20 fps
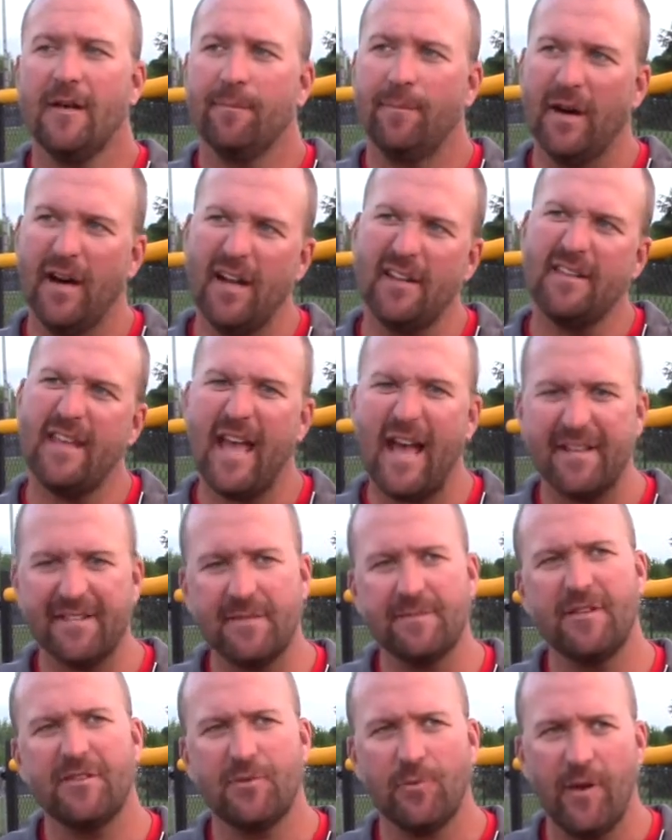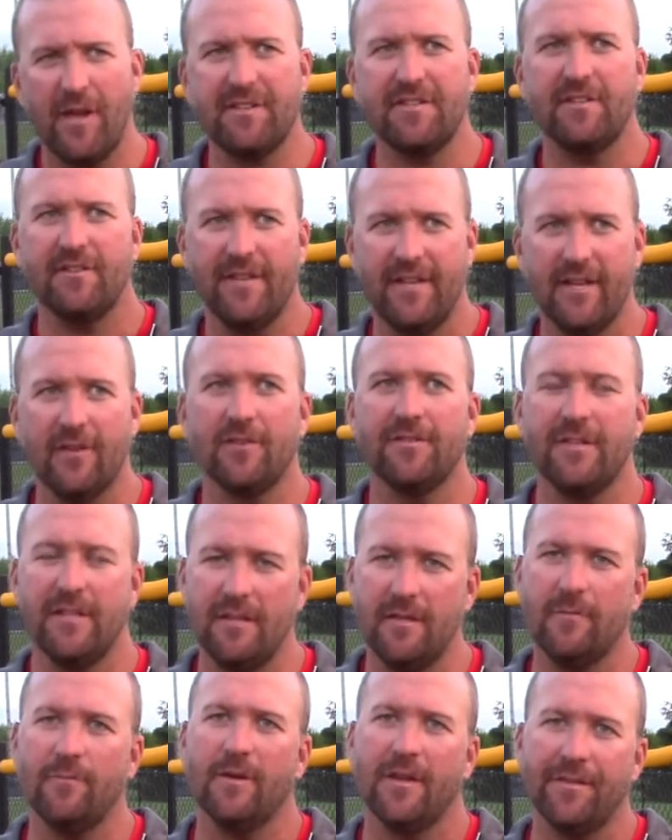But yeah, some situational hitting will
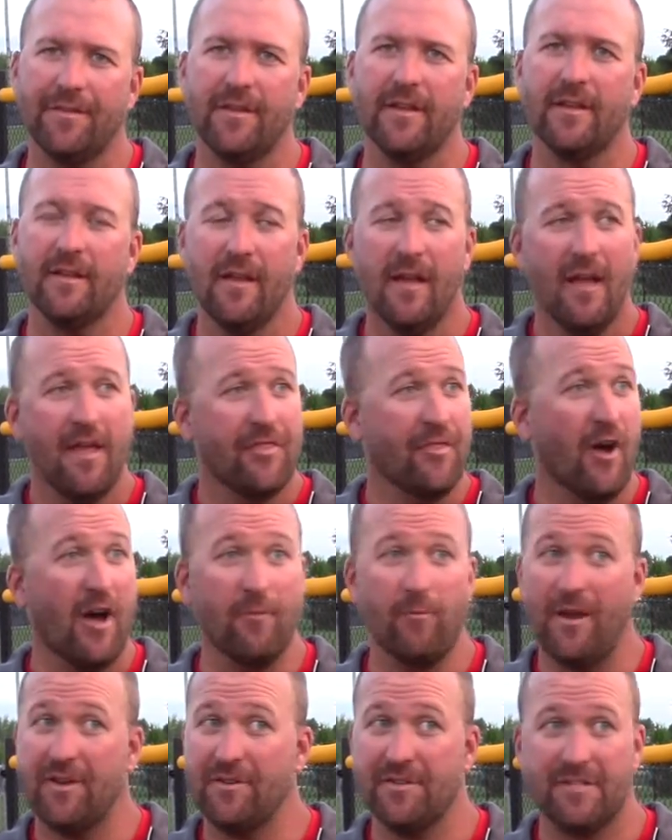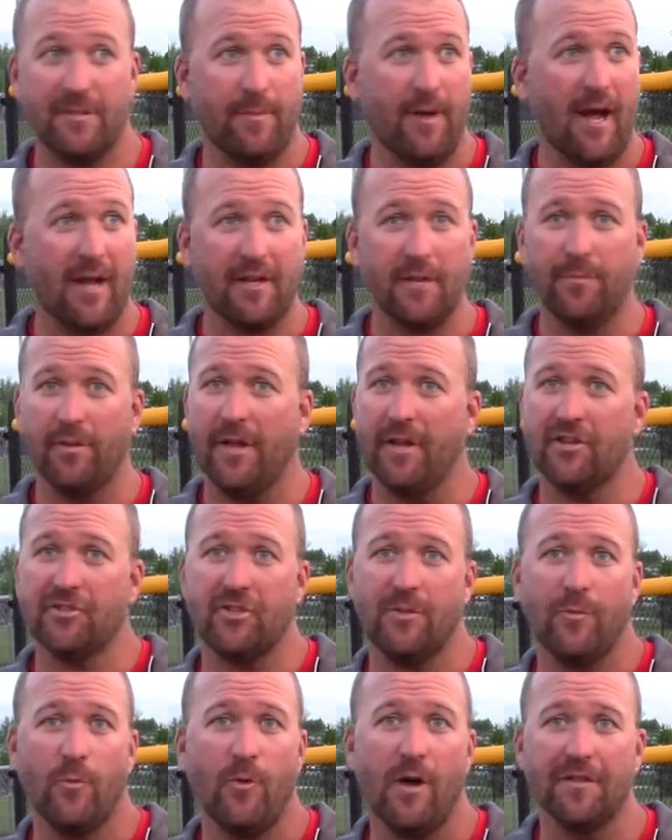be one thing. Thought Rachel Sabatka played
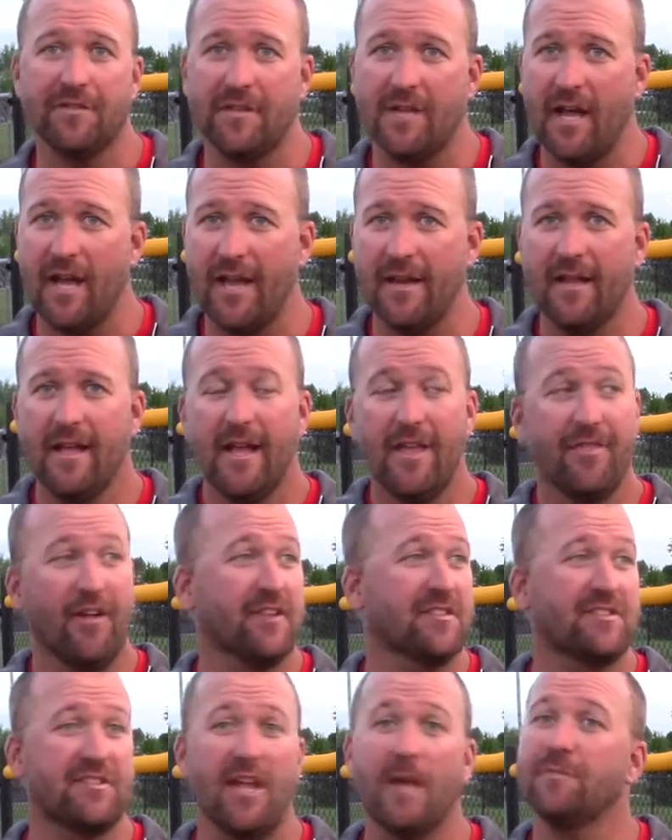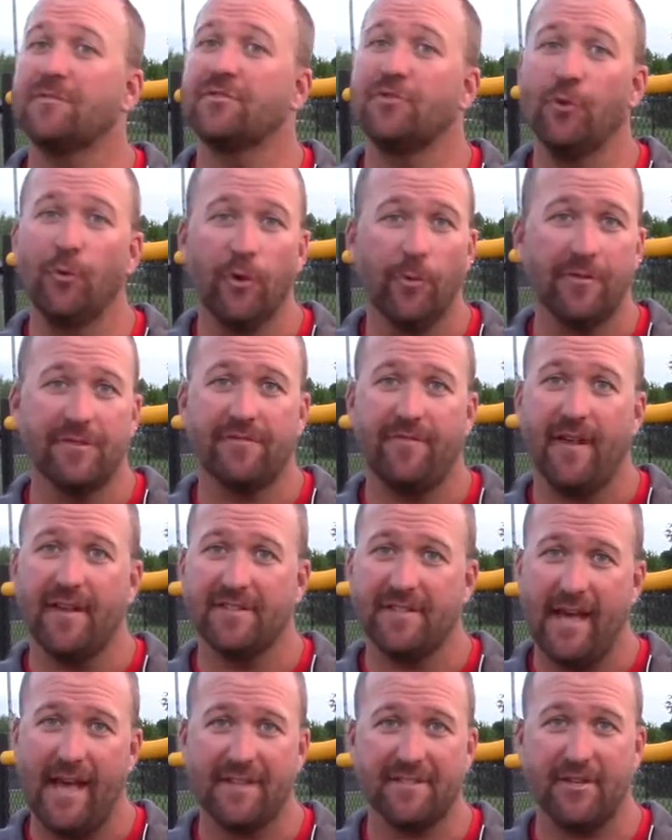extremely well tonight. Thought Sam Stewart was
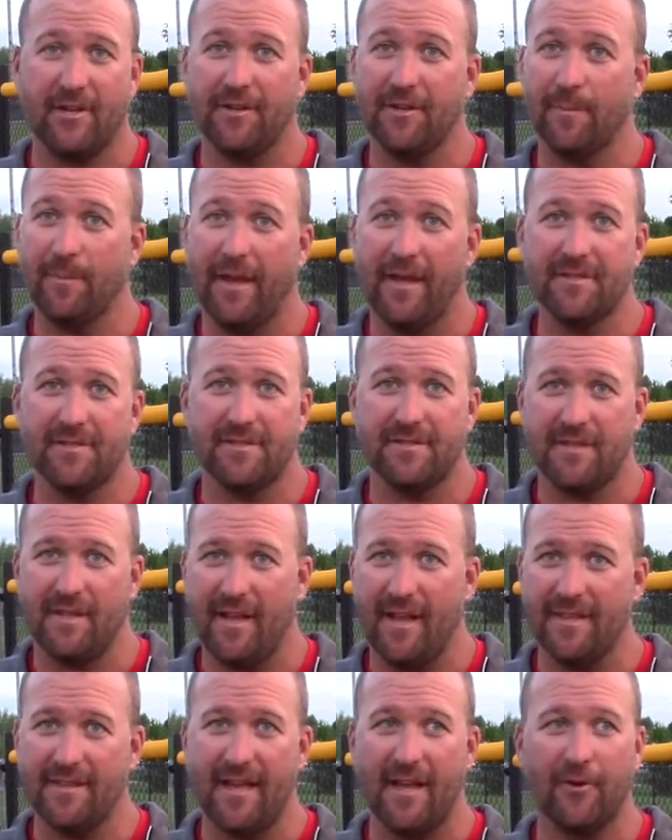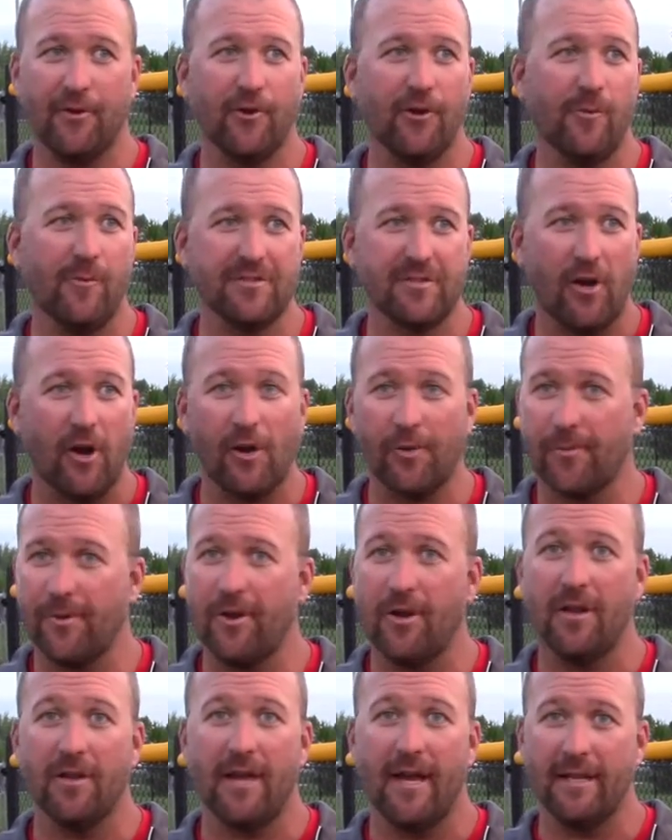fantastic on the bases tonight. That girl was ornery
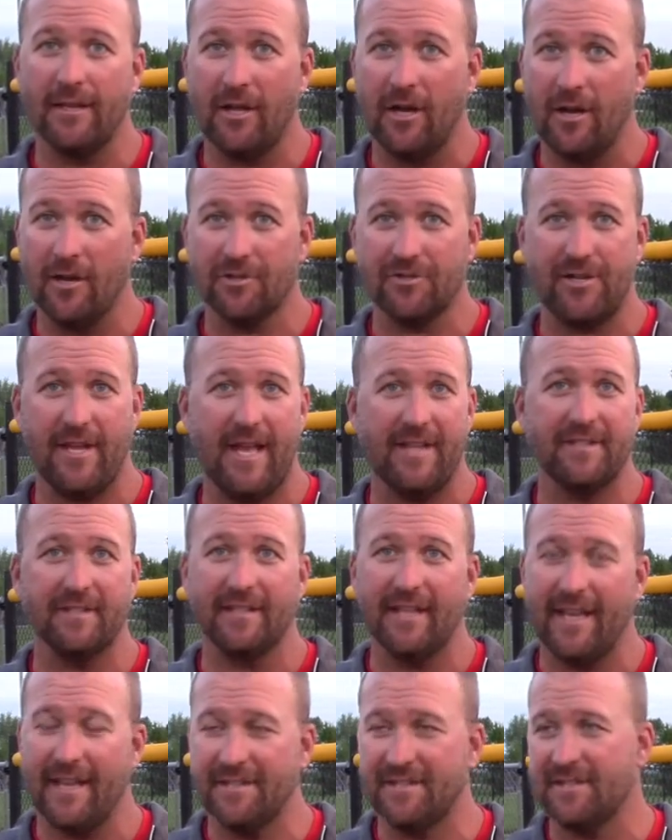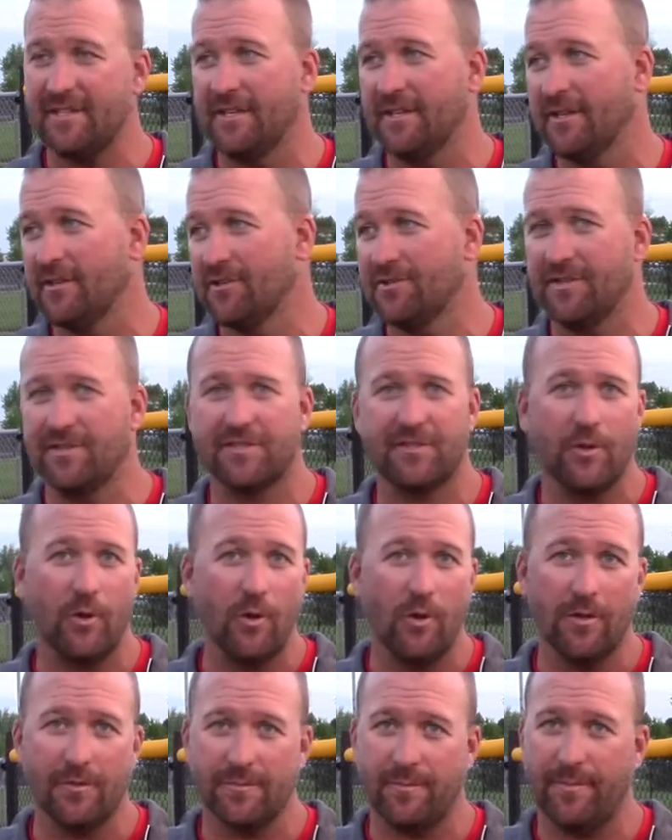all night long. She had delayed steals. She
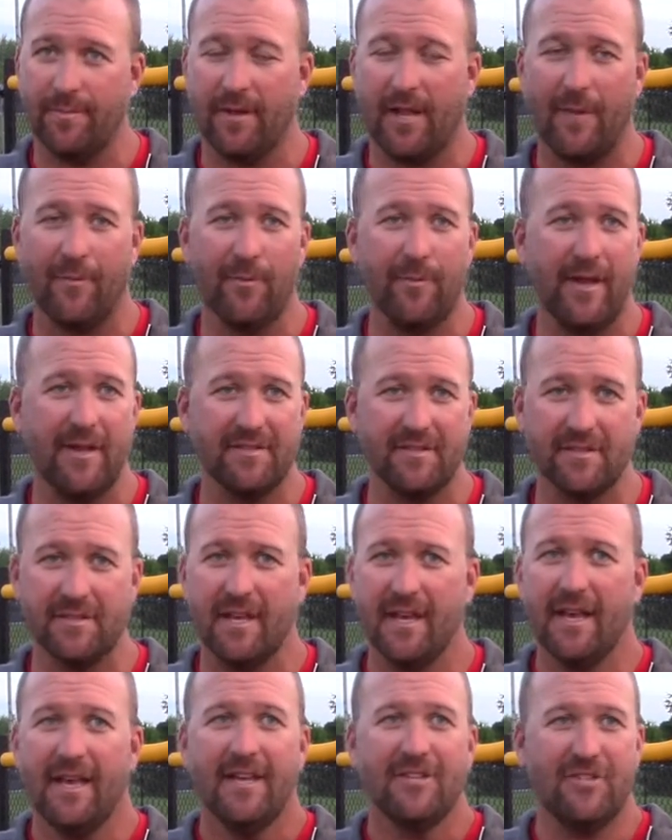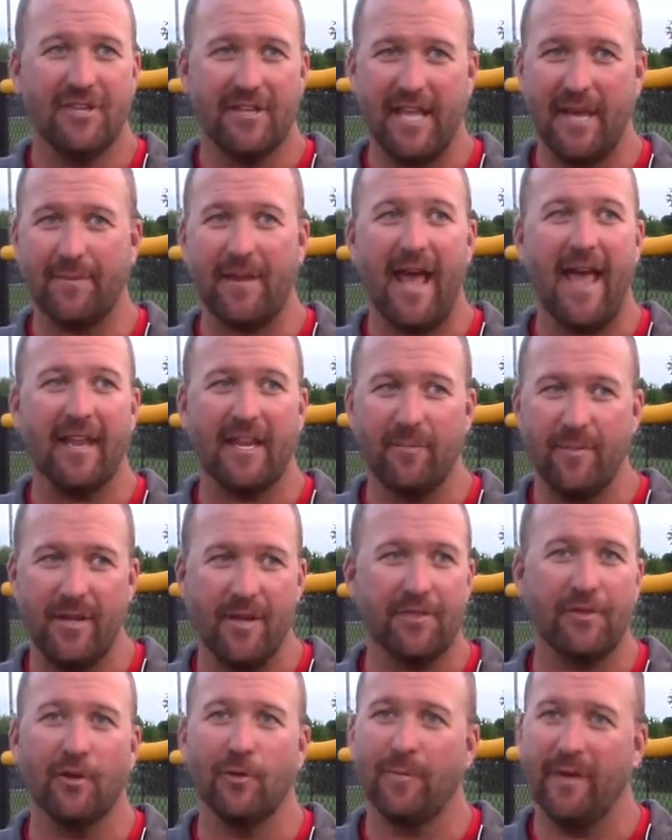stole a couple bases. She kept agging me
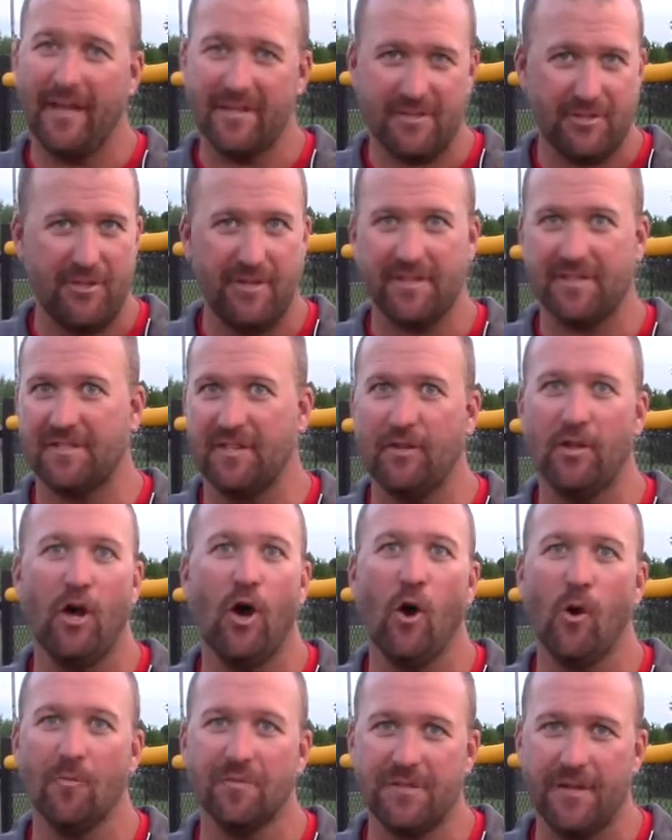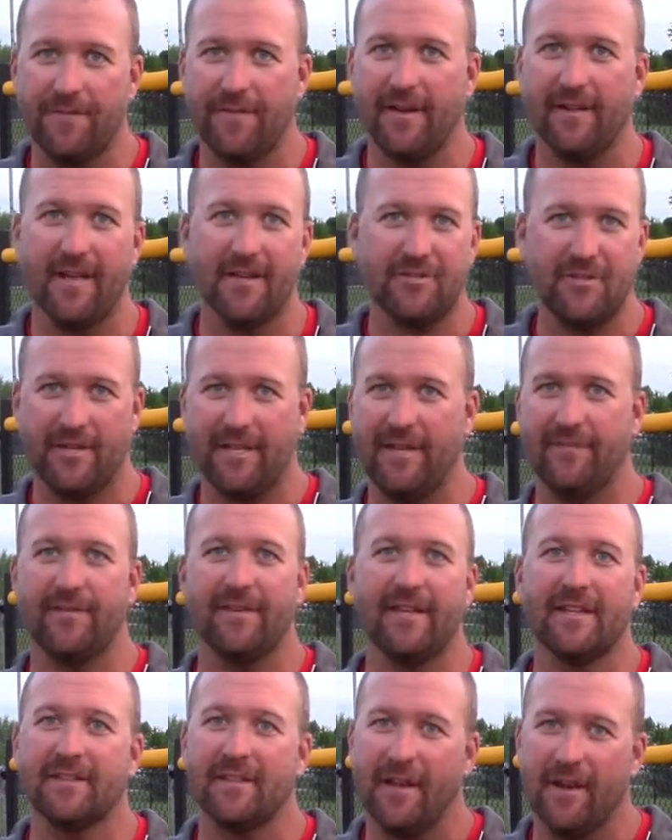at third base so she could steal home. She felt like she could
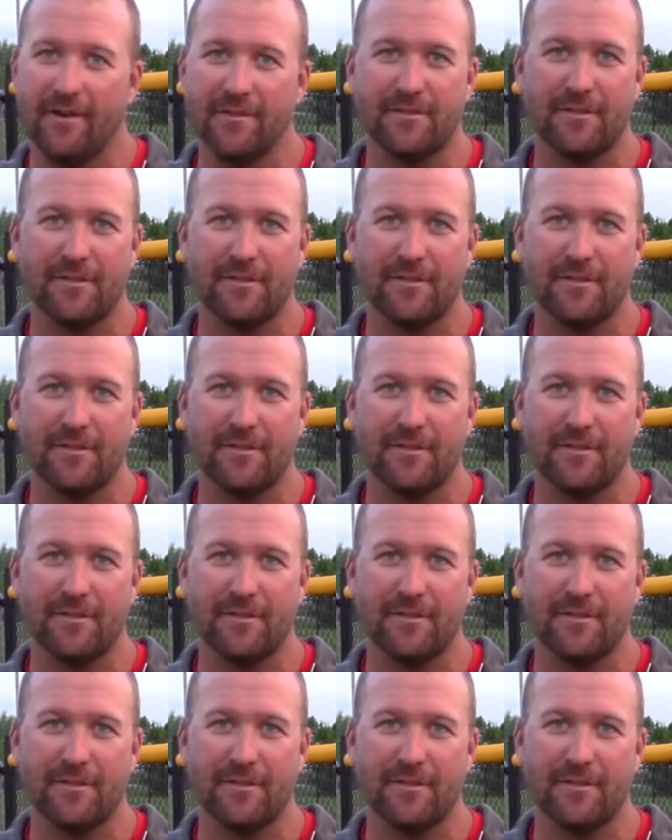even get there.